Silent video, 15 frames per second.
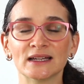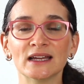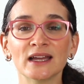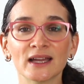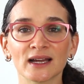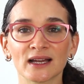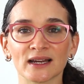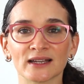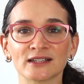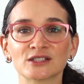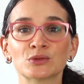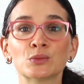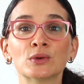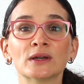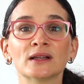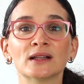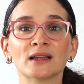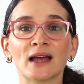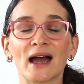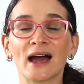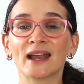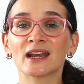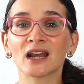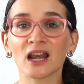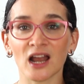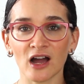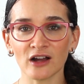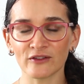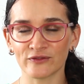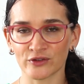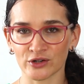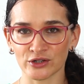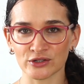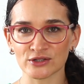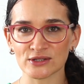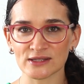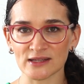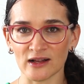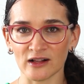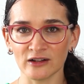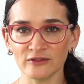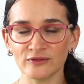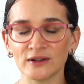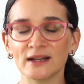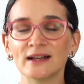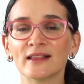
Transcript: English will unlock for yourself,